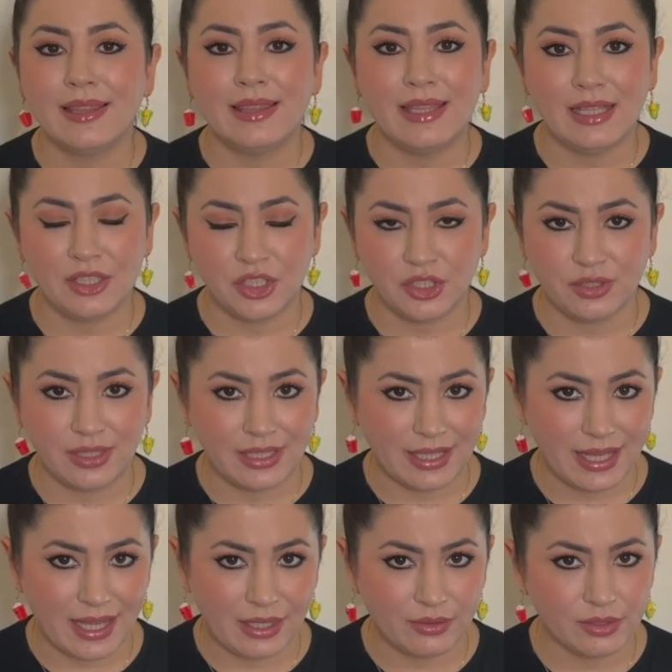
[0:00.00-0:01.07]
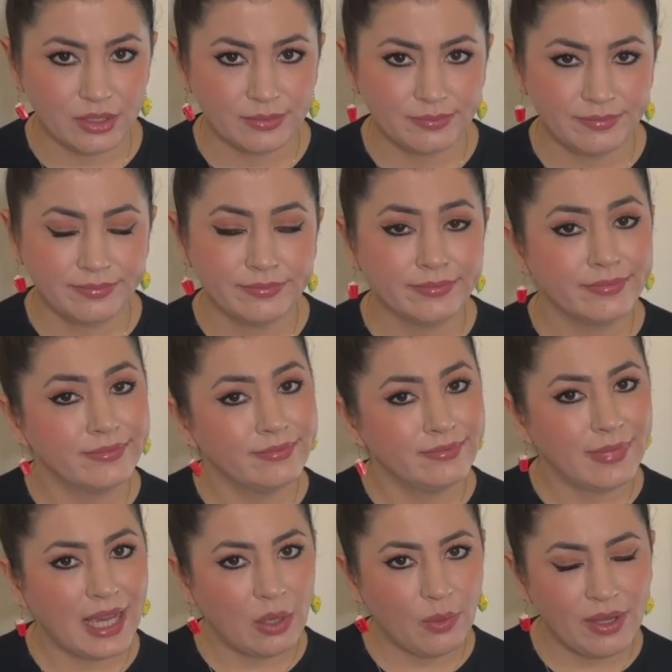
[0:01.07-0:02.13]
that you can count.
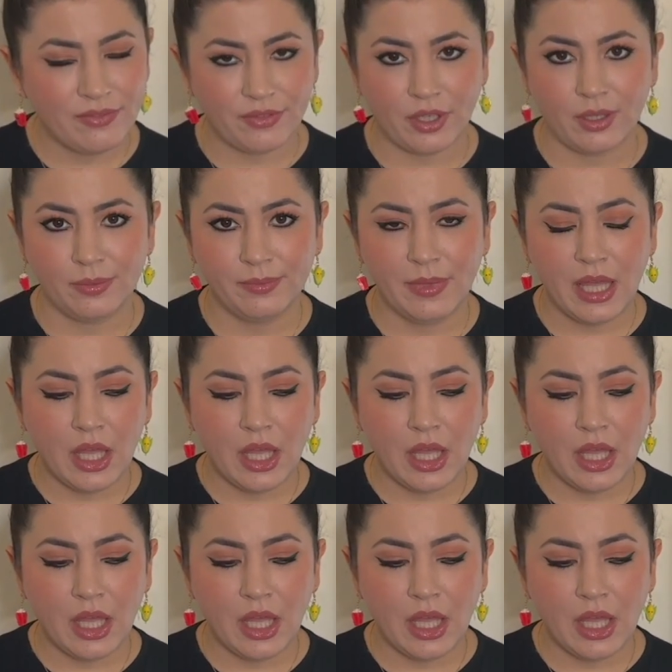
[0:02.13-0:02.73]
However,